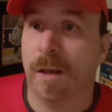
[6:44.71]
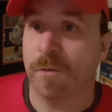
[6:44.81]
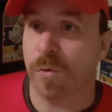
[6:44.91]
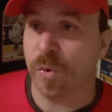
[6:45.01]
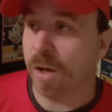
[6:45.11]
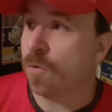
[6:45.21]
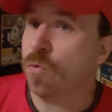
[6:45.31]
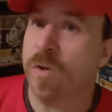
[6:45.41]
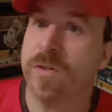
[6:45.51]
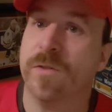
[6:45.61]
and for whatever
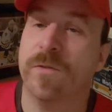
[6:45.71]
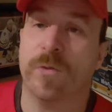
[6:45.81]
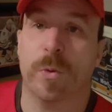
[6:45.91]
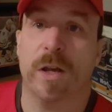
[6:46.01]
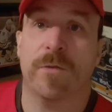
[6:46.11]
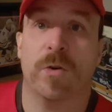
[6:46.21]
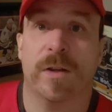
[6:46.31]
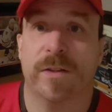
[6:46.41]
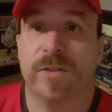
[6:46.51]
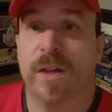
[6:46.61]
reason, for whatever it
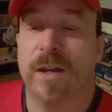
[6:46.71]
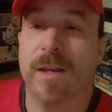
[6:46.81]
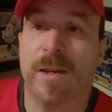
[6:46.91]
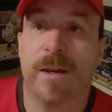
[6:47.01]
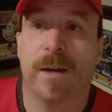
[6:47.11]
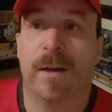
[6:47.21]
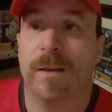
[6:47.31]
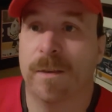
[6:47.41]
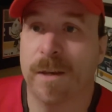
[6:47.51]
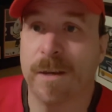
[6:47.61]
is that
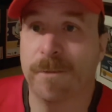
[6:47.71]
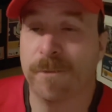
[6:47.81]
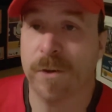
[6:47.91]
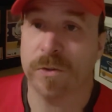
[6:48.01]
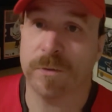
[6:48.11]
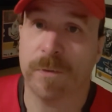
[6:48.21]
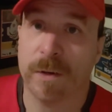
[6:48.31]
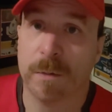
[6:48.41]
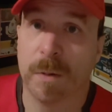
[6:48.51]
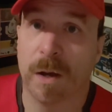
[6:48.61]
he feels
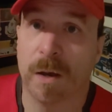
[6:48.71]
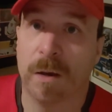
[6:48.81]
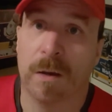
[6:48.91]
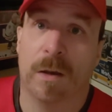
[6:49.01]
offended by,